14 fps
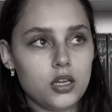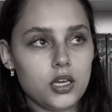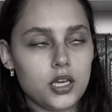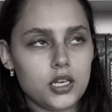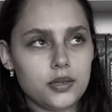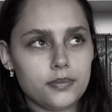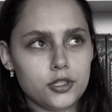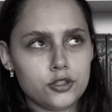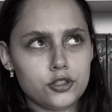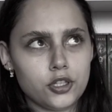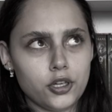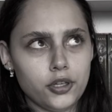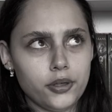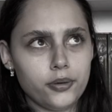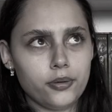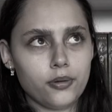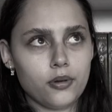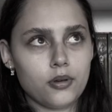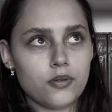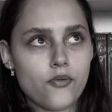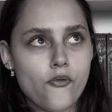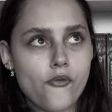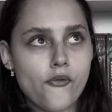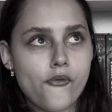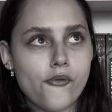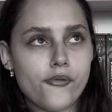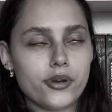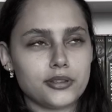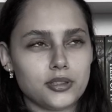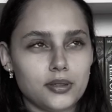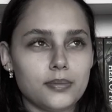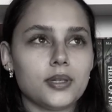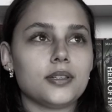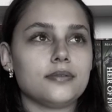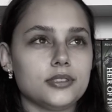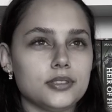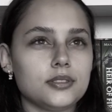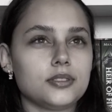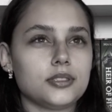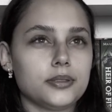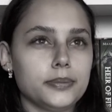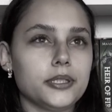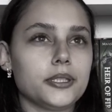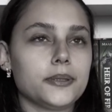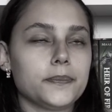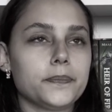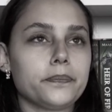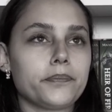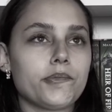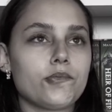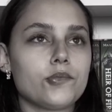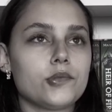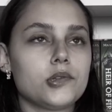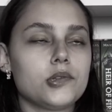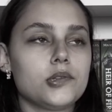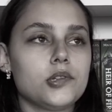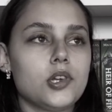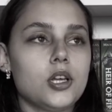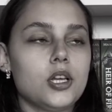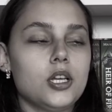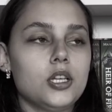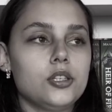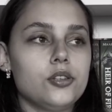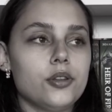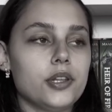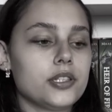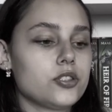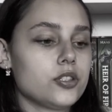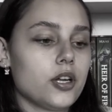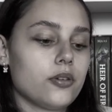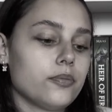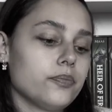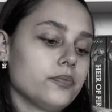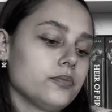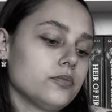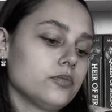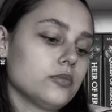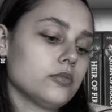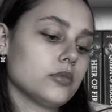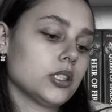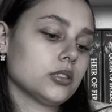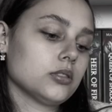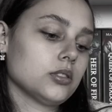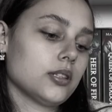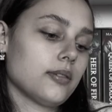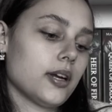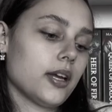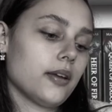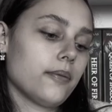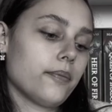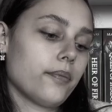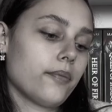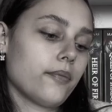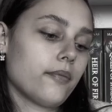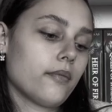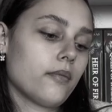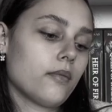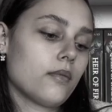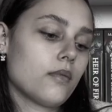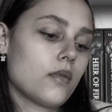And I'm gonna show you what's on my physical TBR. No, that's not right.